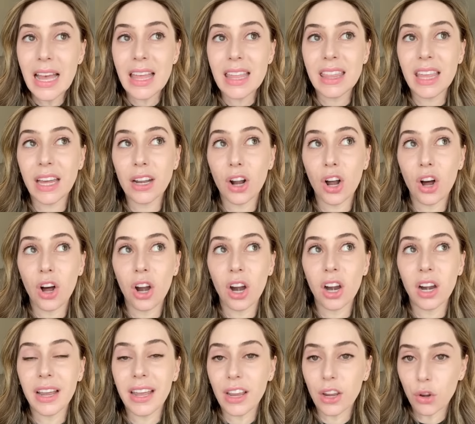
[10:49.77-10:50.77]
that
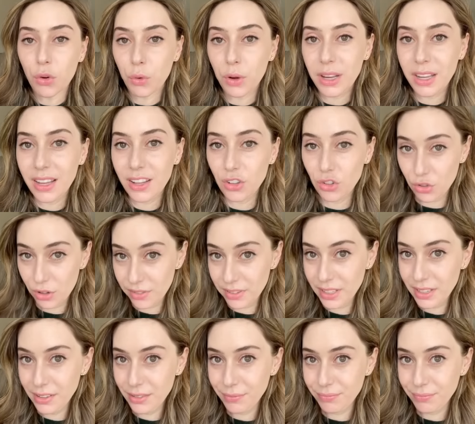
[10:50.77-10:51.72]
are ingredient driven.